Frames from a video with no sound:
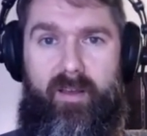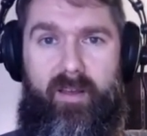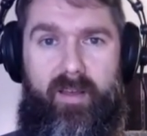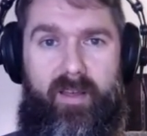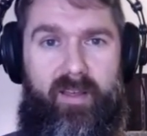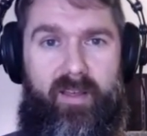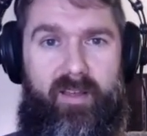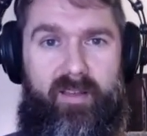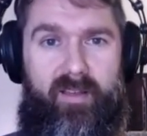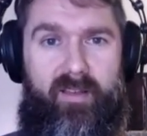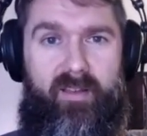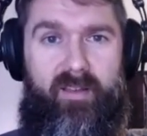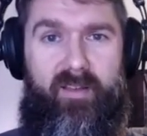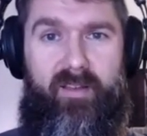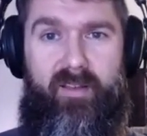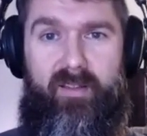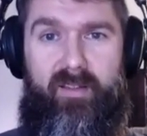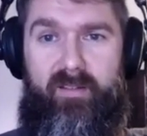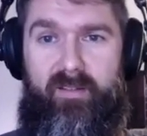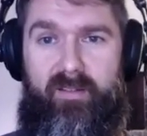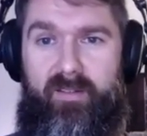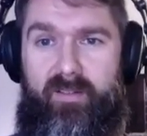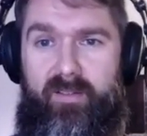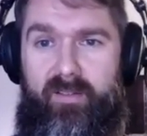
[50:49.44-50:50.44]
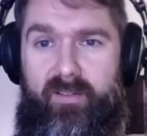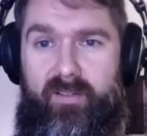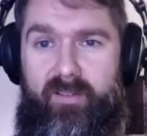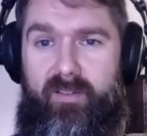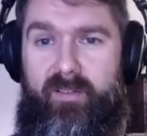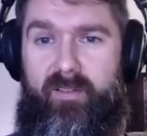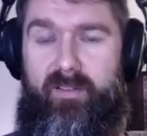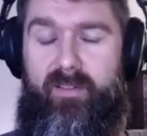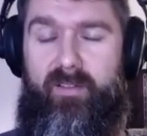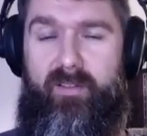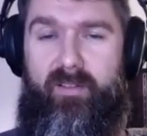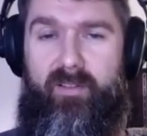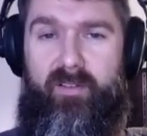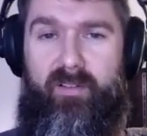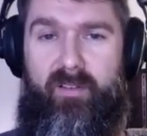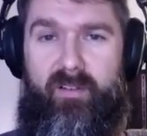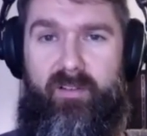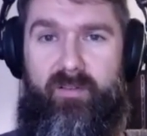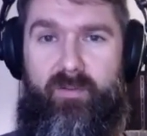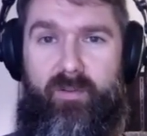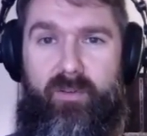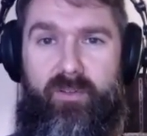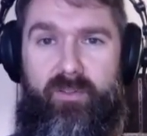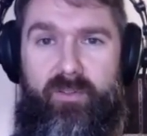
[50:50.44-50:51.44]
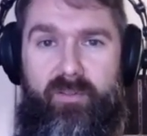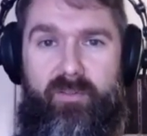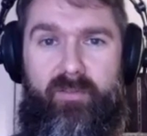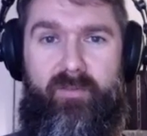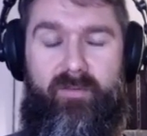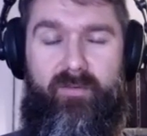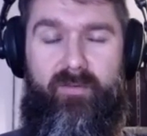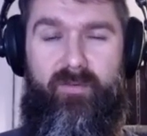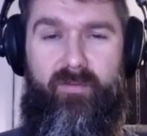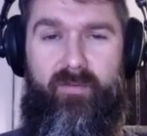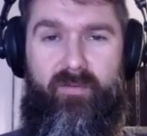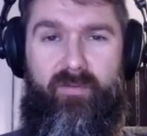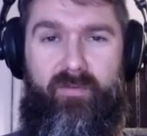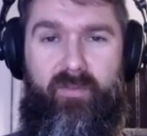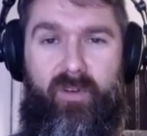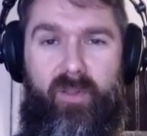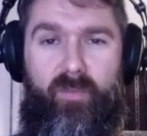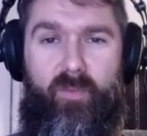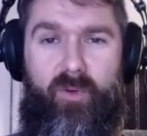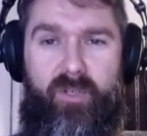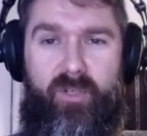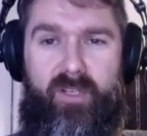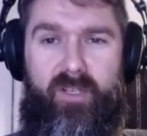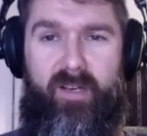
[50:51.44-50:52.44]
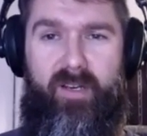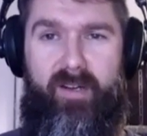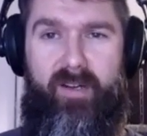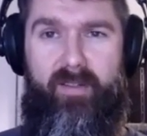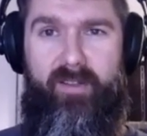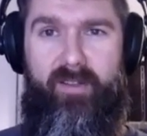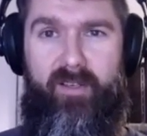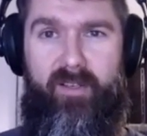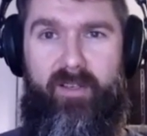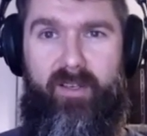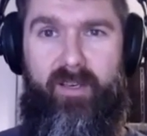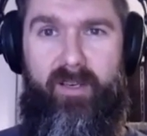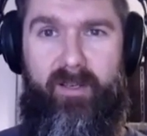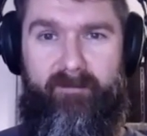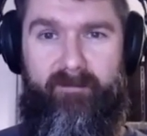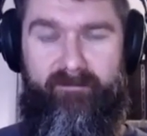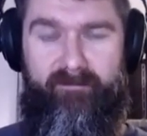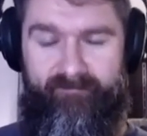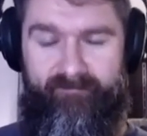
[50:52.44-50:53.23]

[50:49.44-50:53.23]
And there was one more slide, I think.